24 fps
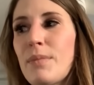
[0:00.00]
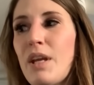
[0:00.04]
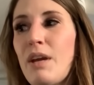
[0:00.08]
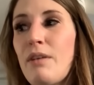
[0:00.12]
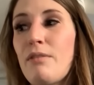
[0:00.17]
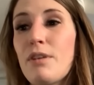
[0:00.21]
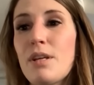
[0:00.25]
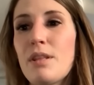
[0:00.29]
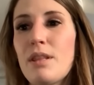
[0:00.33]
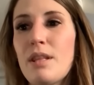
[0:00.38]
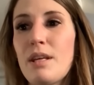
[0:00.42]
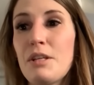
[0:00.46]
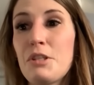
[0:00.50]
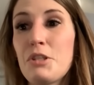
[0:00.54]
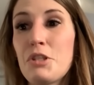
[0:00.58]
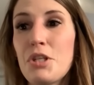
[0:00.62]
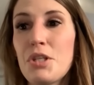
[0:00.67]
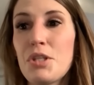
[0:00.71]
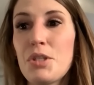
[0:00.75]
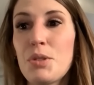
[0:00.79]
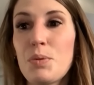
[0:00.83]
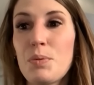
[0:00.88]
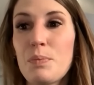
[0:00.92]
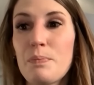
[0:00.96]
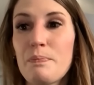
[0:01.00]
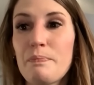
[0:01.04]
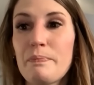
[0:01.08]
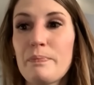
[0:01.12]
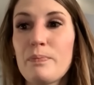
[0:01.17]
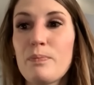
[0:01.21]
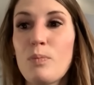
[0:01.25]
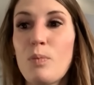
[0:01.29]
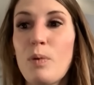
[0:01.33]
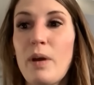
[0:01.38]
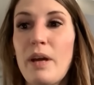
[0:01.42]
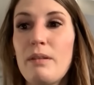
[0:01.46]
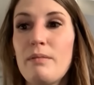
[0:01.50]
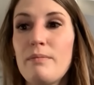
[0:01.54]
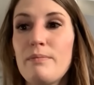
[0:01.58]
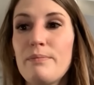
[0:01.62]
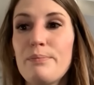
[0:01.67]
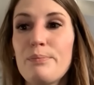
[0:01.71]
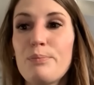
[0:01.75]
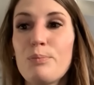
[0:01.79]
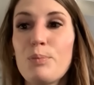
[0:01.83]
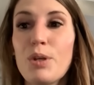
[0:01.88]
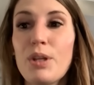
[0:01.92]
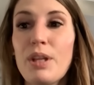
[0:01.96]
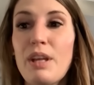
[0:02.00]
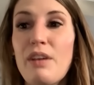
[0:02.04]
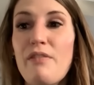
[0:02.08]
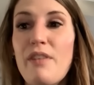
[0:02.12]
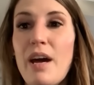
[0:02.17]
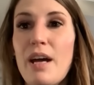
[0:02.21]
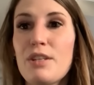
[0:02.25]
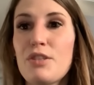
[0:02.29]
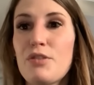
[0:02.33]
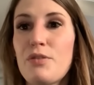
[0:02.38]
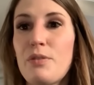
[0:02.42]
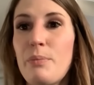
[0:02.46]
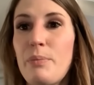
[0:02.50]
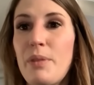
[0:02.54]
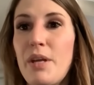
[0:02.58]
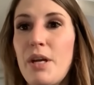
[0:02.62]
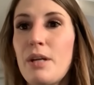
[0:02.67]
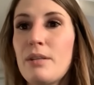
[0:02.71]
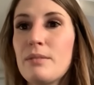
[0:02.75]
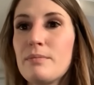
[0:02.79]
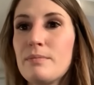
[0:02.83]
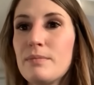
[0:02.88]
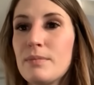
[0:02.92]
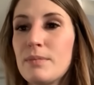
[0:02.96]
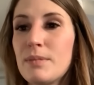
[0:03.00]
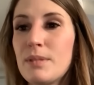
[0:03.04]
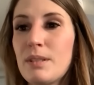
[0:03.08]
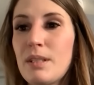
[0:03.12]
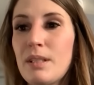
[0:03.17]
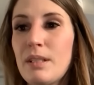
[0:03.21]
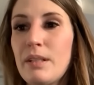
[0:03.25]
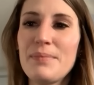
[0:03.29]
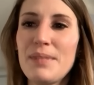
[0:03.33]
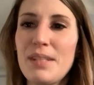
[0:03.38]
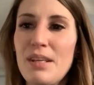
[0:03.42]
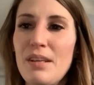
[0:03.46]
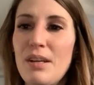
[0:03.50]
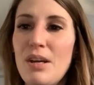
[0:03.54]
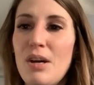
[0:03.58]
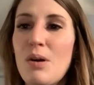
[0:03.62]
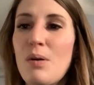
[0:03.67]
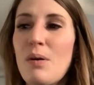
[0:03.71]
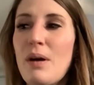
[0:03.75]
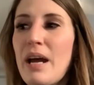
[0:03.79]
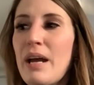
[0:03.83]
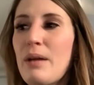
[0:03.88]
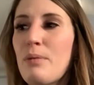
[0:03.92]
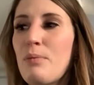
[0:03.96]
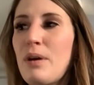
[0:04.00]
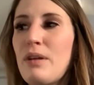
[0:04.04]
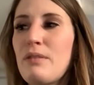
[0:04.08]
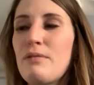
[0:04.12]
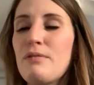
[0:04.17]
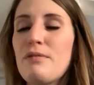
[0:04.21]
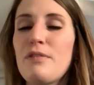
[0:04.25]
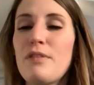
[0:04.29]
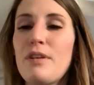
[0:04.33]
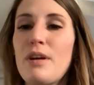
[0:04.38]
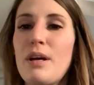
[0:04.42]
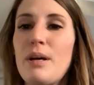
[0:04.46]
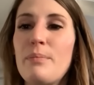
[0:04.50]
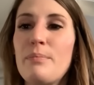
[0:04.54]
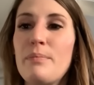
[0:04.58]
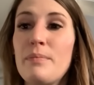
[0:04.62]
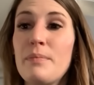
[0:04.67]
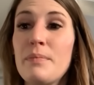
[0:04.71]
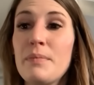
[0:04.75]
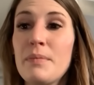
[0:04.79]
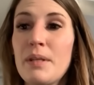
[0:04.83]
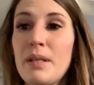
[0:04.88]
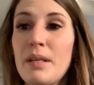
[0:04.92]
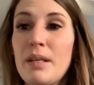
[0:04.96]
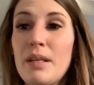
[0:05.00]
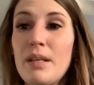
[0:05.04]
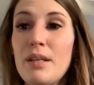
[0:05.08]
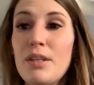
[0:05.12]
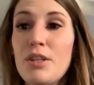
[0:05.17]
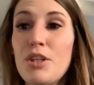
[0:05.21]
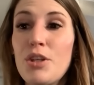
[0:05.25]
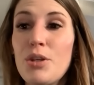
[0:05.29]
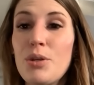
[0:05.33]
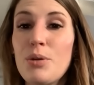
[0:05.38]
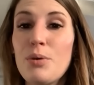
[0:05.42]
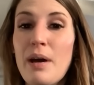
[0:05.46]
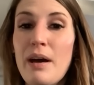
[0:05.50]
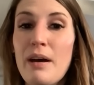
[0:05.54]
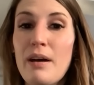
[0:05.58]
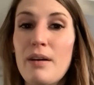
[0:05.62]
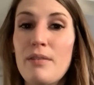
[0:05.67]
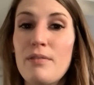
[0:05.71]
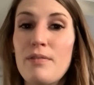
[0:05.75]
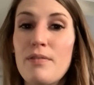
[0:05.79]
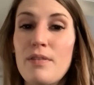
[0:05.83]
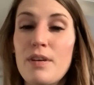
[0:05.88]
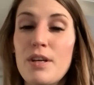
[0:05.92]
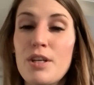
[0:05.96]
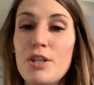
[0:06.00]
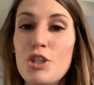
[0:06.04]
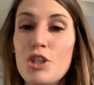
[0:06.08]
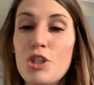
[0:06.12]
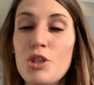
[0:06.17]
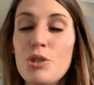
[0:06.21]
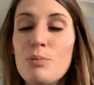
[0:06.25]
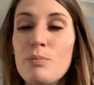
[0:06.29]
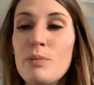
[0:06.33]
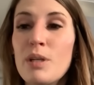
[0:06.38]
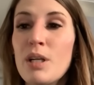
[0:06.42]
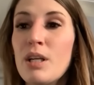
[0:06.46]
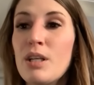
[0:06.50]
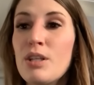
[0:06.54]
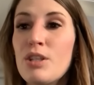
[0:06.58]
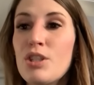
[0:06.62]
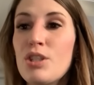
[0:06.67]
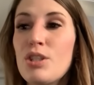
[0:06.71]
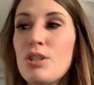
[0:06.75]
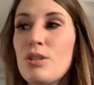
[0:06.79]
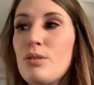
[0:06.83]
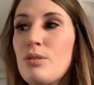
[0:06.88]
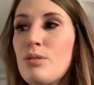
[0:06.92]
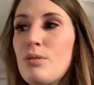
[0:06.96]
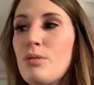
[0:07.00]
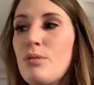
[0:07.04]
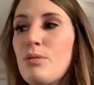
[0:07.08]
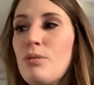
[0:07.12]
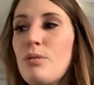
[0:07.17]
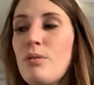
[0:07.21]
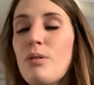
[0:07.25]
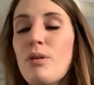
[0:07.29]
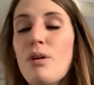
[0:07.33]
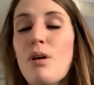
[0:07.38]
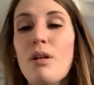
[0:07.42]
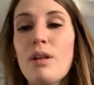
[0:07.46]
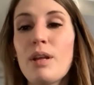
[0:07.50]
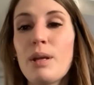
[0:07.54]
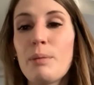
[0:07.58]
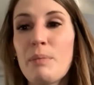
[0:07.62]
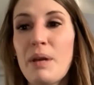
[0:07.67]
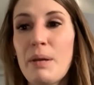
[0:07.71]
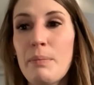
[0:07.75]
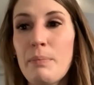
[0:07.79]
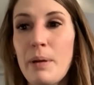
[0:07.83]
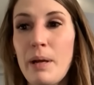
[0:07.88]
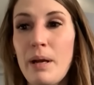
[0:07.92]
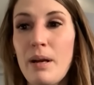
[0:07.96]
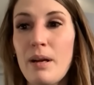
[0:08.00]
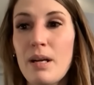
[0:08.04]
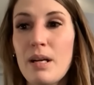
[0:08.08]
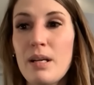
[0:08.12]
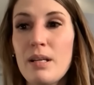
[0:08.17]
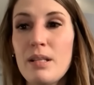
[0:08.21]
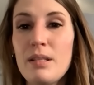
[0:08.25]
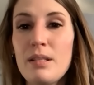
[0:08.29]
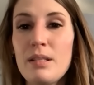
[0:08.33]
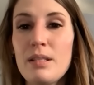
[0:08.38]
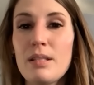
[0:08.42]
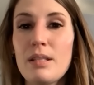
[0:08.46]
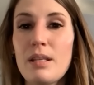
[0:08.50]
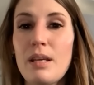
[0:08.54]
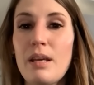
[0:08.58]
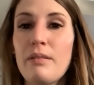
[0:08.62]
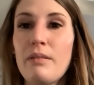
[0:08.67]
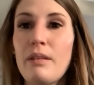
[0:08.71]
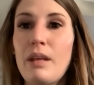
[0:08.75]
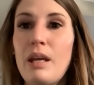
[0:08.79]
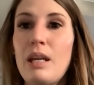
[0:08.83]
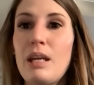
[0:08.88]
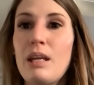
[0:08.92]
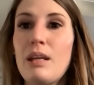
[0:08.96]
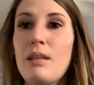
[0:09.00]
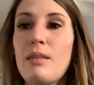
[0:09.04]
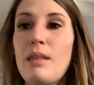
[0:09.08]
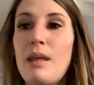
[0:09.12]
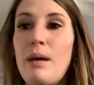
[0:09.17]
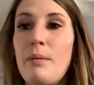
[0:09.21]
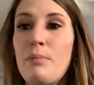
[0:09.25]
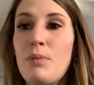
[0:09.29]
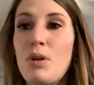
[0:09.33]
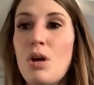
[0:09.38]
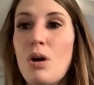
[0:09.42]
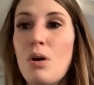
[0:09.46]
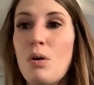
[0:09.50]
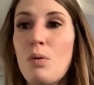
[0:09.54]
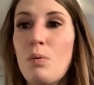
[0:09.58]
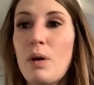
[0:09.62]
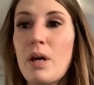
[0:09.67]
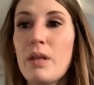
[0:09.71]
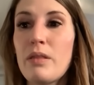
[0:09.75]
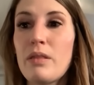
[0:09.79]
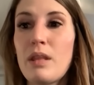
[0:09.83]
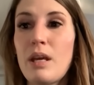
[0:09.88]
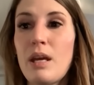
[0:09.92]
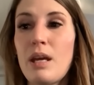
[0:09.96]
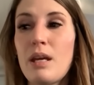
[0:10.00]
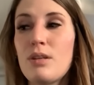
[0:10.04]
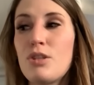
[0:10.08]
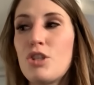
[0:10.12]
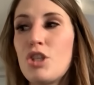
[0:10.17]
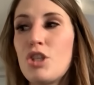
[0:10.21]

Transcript: everything just went really fast from there. You know, I went from you have a tumor to calling my parents and letting them know what they had